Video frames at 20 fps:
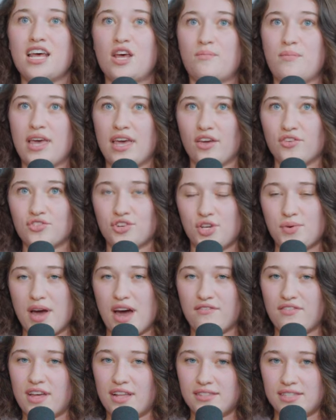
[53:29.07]
making sure you
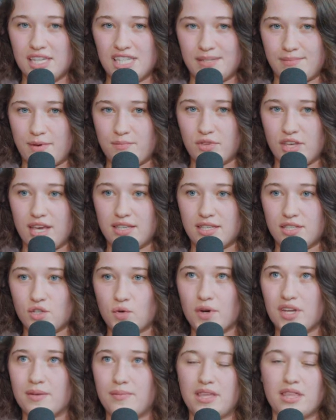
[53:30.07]
have that system in place is
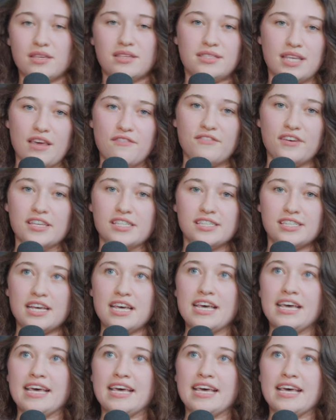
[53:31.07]
going to be the safest